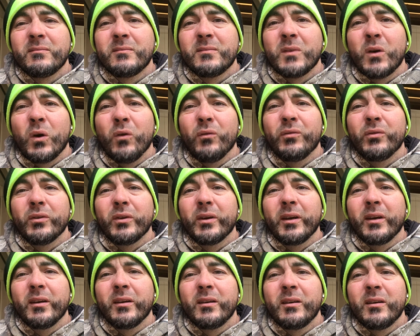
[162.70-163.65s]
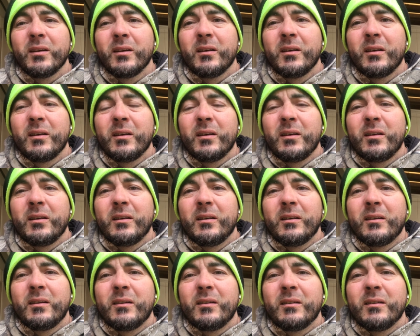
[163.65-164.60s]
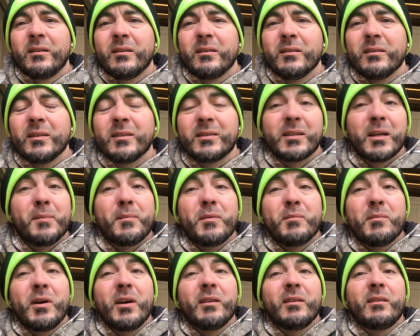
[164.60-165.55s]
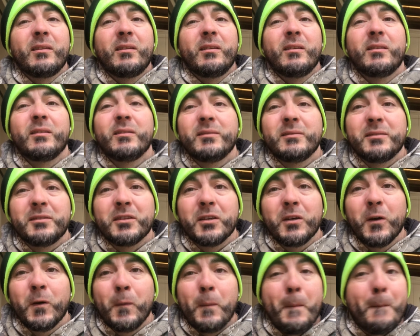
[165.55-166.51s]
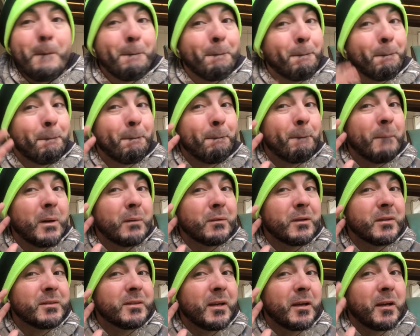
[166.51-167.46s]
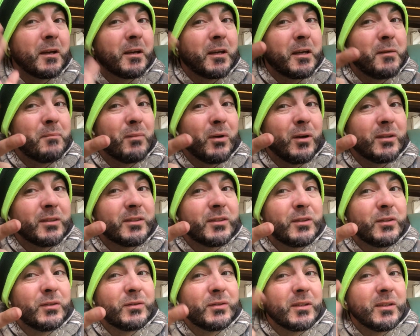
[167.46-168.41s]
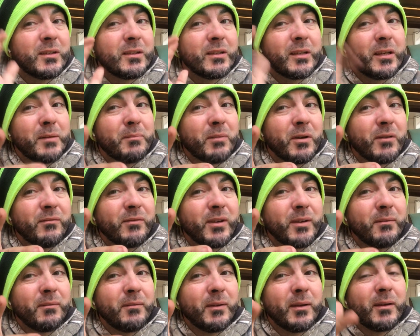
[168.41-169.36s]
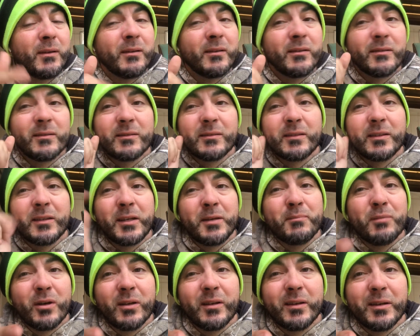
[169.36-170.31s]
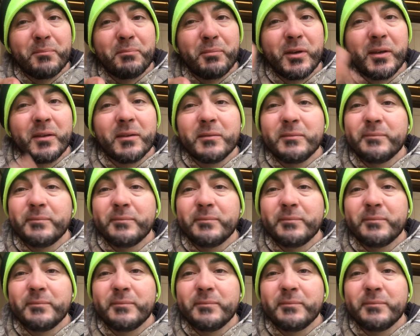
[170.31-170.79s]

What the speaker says: Hopefully, this coming month. So, I'm gonna say, keep on snoozing, keep on vaping, keep on dipping.